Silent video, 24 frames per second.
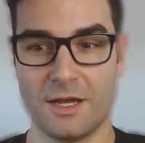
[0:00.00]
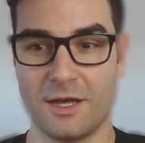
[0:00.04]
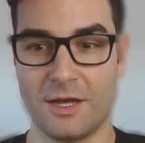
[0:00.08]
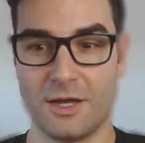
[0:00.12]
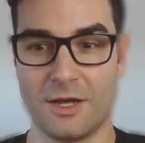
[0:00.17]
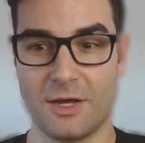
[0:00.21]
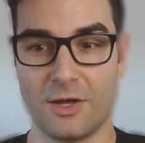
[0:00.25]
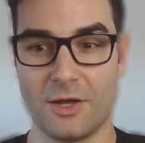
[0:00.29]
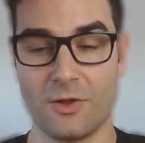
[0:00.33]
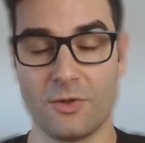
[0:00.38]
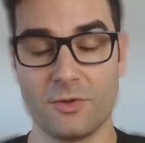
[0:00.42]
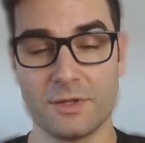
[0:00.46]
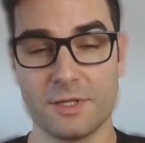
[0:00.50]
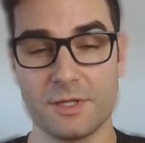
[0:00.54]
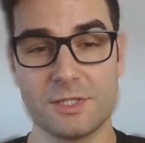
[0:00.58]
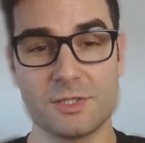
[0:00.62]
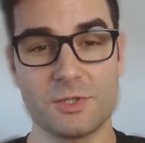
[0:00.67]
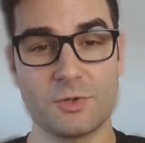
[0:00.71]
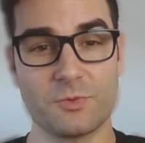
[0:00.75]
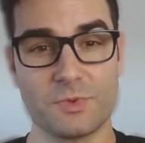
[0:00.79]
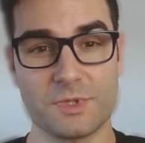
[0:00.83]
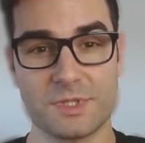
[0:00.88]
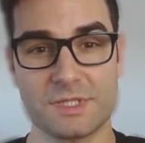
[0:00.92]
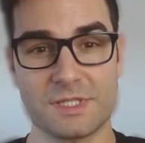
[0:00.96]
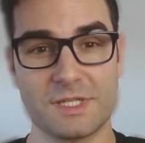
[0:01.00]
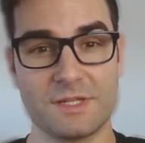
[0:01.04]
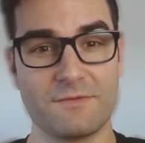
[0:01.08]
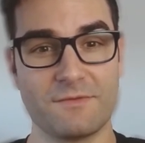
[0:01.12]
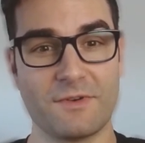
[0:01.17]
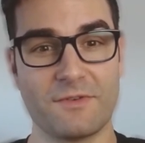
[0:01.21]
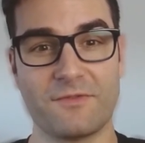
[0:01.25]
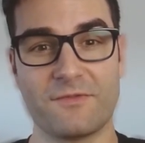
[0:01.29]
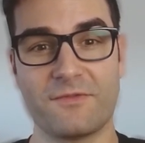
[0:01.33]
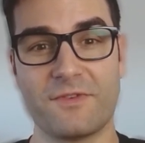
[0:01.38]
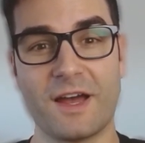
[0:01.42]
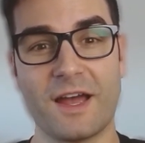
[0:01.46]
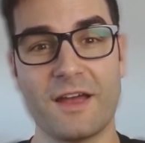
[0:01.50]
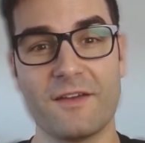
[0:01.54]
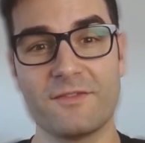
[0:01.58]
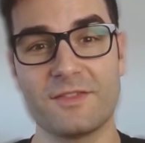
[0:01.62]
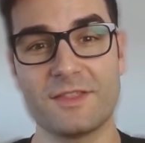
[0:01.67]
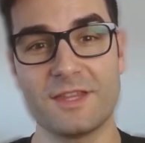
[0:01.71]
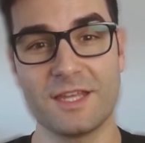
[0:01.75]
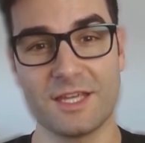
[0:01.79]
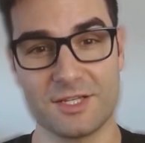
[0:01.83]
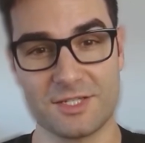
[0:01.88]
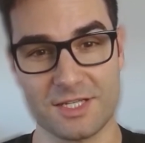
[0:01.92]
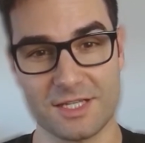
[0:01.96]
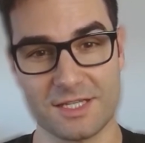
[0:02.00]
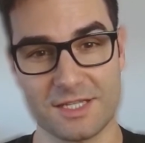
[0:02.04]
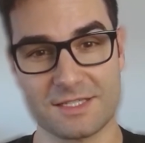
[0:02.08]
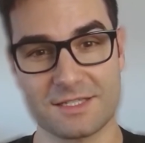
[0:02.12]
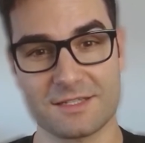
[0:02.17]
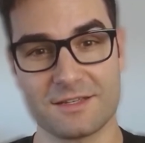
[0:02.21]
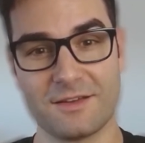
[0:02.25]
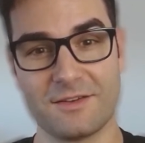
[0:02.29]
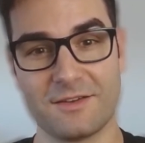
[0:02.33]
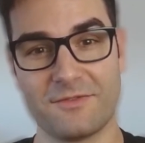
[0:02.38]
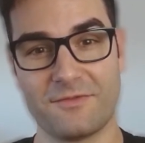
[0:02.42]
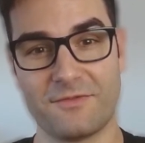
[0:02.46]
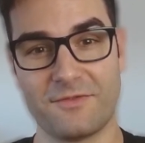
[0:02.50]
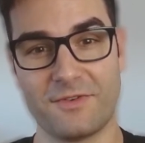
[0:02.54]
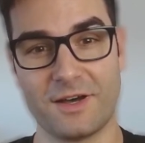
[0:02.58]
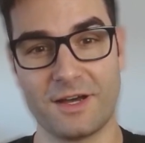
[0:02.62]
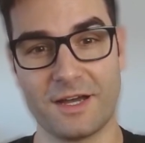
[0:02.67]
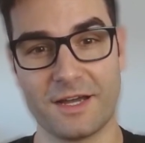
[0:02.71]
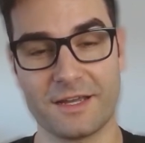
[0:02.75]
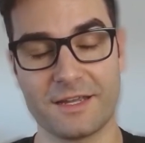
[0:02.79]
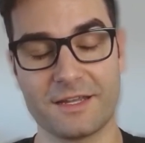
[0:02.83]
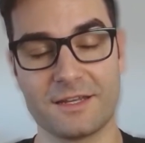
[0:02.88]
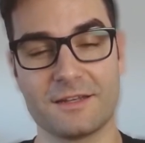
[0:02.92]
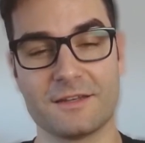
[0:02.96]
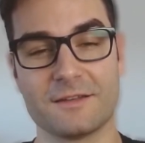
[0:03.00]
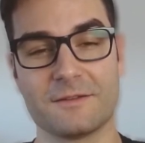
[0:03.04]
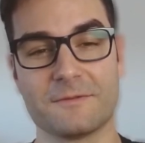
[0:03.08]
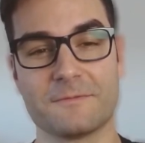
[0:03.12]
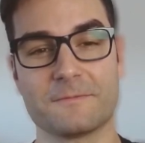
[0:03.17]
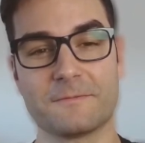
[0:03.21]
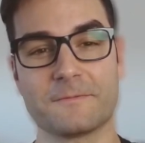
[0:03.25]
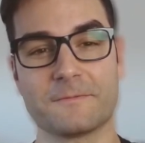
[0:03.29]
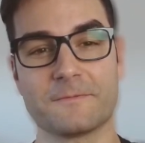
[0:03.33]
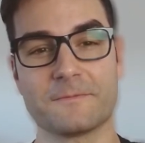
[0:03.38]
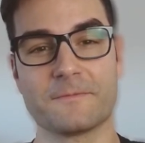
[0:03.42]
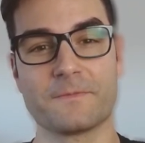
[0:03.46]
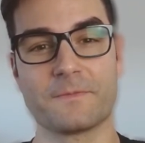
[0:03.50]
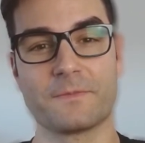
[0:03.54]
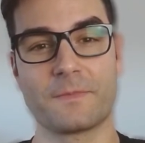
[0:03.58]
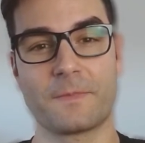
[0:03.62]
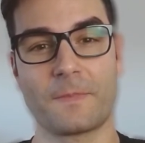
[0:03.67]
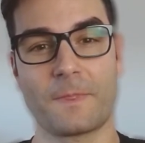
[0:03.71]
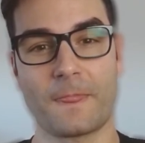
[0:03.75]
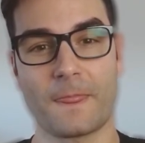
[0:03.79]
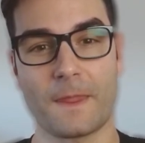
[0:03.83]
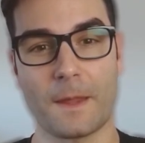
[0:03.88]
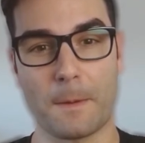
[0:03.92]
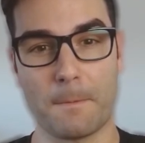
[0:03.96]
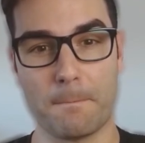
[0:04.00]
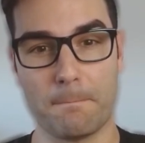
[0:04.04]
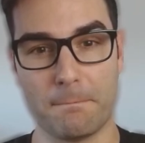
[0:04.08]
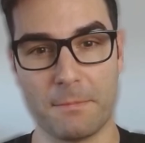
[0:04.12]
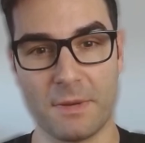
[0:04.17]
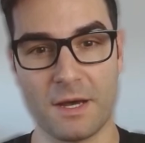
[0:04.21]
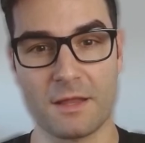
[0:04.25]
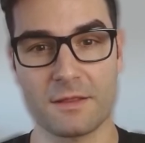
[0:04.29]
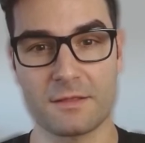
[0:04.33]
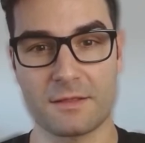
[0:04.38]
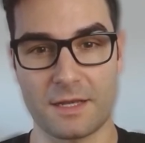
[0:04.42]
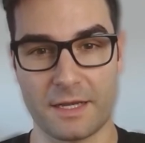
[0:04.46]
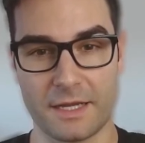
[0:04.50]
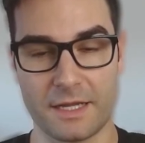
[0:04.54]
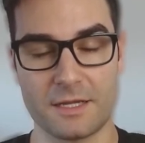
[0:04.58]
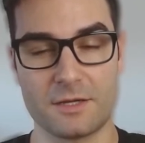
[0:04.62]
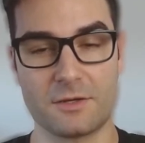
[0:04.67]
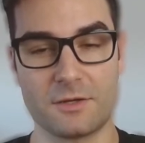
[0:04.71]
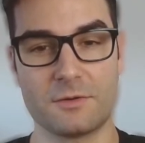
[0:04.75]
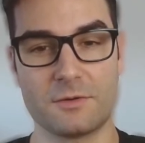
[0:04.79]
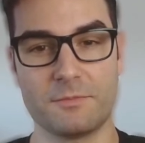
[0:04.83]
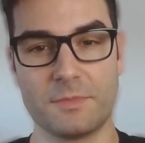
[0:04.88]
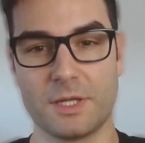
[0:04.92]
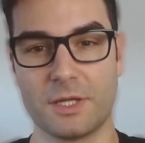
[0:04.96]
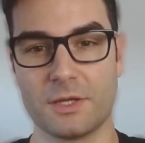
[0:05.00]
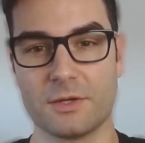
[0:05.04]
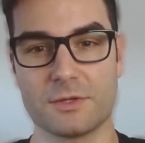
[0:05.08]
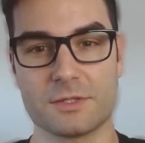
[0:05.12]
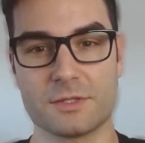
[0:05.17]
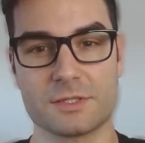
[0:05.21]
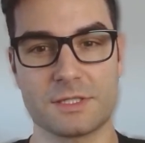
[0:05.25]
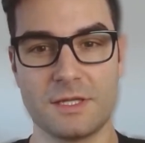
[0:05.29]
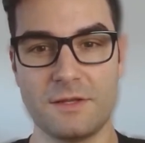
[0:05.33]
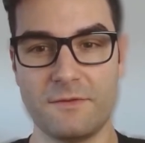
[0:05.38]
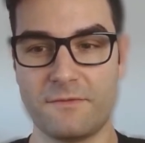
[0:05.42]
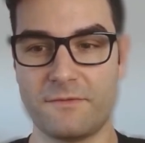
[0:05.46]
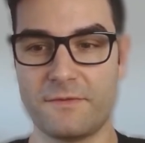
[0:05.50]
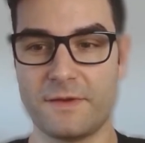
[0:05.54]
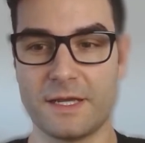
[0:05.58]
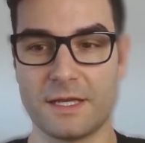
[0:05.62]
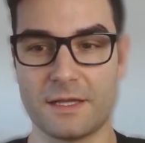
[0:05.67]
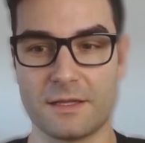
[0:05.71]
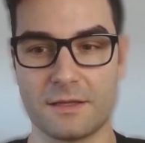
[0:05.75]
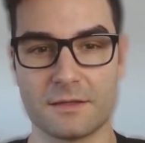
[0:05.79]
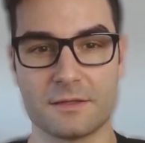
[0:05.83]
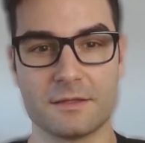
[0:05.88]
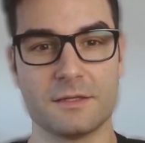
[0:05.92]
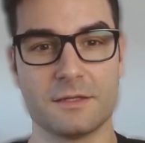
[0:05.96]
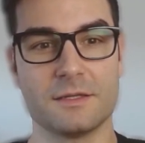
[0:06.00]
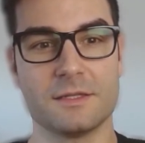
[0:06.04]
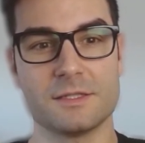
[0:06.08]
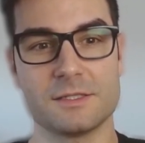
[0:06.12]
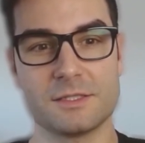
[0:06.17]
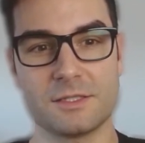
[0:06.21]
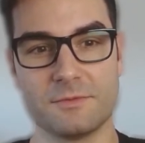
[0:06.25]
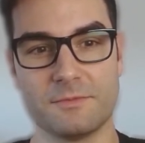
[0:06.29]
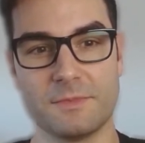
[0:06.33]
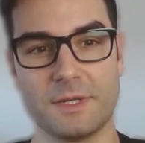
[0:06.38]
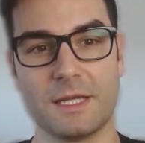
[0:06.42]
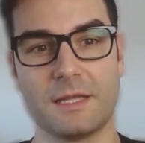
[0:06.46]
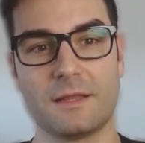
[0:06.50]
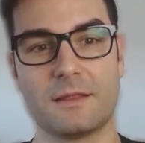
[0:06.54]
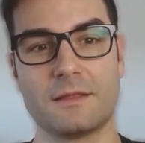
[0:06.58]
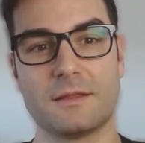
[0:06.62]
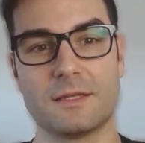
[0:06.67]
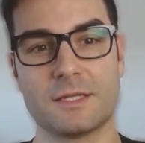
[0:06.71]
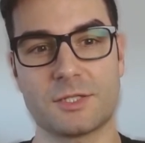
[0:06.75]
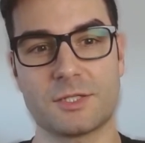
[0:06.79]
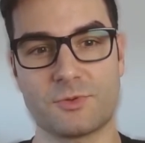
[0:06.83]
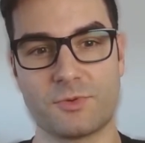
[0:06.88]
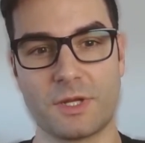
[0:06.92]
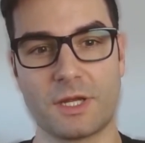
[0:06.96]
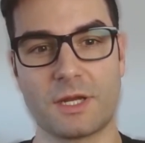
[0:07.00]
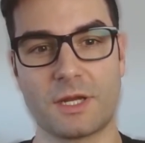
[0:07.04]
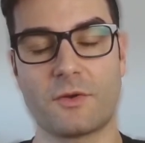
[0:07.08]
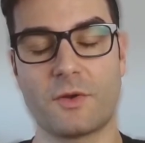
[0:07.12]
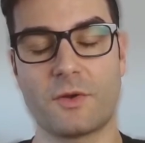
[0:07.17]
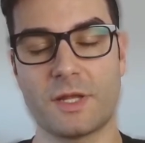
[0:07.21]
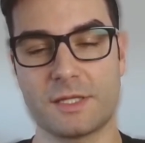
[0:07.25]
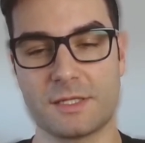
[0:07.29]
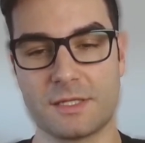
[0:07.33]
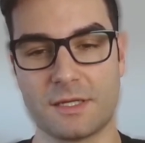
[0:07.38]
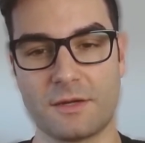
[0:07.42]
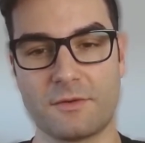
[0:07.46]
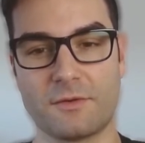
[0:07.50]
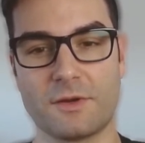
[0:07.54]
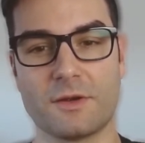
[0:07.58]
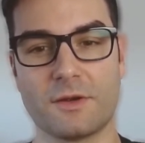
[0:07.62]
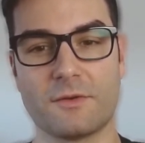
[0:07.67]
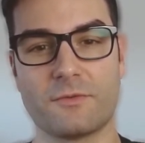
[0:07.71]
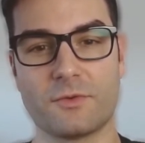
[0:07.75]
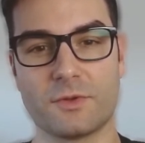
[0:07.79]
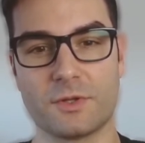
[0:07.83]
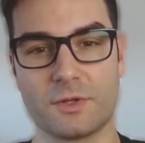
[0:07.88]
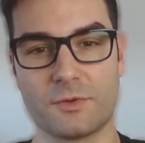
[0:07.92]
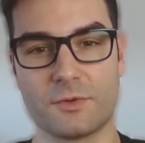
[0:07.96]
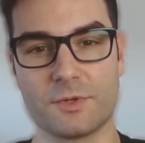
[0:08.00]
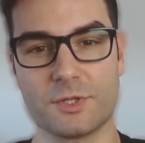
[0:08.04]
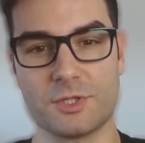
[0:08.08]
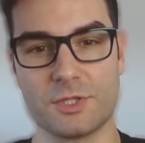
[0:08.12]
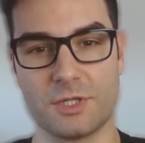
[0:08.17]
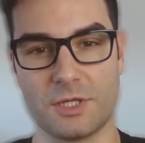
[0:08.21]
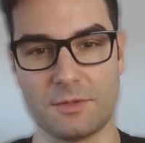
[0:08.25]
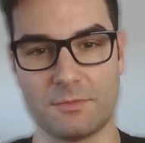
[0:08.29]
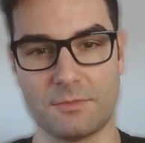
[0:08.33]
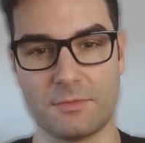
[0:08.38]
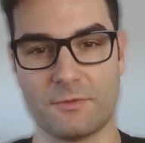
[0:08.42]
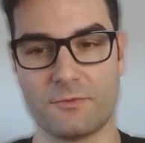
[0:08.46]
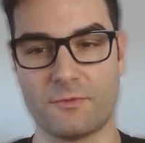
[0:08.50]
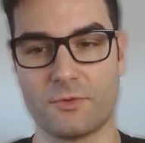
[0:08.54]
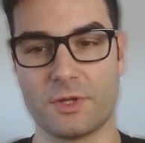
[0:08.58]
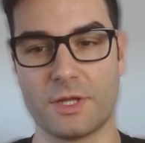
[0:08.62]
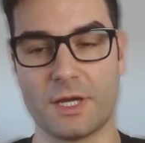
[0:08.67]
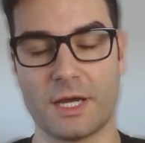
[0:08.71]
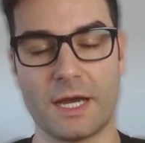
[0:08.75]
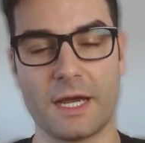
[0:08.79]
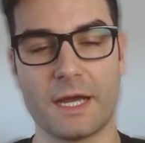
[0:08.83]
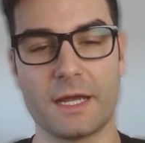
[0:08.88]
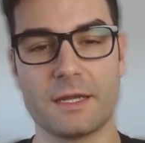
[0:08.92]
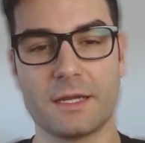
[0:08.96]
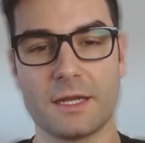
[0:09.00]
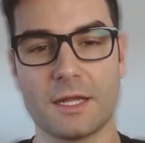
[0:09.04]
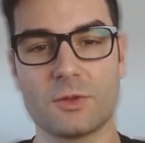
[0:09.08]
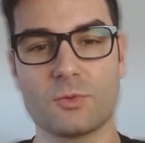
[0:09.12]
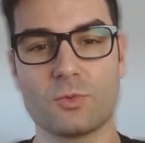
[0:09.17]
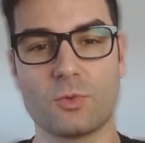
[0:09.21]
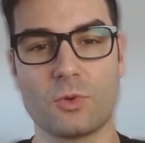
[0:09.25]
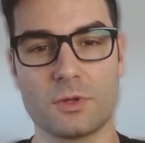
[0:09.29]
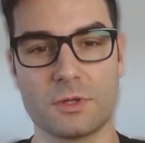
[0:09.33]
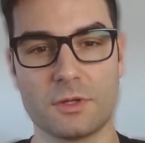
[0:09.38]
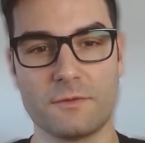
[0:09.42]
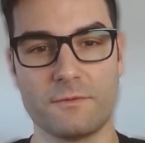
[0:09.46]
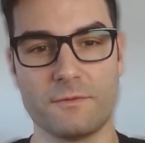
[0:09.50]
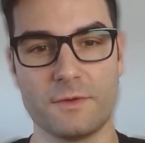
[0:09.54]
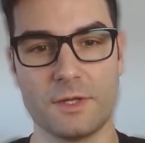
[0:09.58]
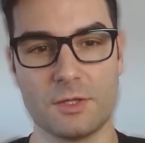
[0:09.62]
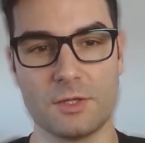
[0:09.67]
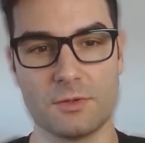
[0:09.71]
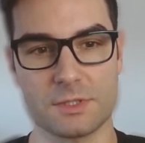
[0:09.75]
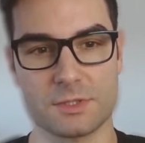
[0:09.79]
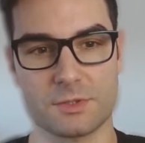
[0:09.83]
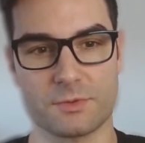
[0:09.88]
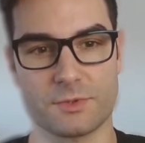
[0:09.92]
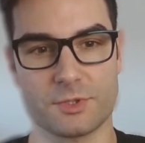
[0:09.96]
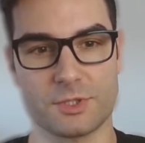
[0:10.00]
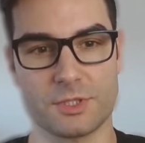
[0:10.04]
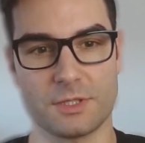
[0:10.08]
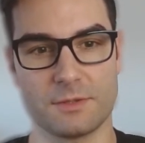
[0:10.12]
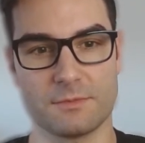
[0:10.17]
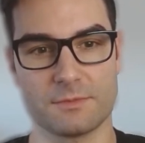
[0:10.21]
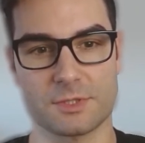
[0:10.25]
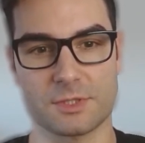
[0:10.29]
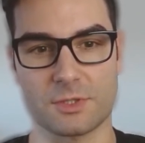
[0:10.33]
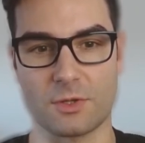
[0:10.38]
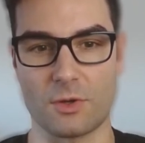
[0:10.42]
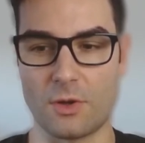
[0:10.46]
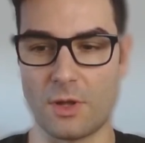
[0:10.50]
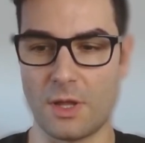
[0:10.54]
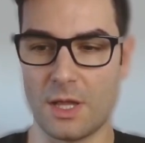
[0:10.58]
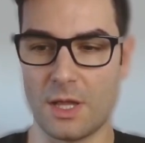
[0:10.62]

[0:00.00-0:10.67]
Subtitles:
only to receive a 5-digit fine a month later because he failed to meet the strict criteria for the regime, for the high net worth individuals regime. So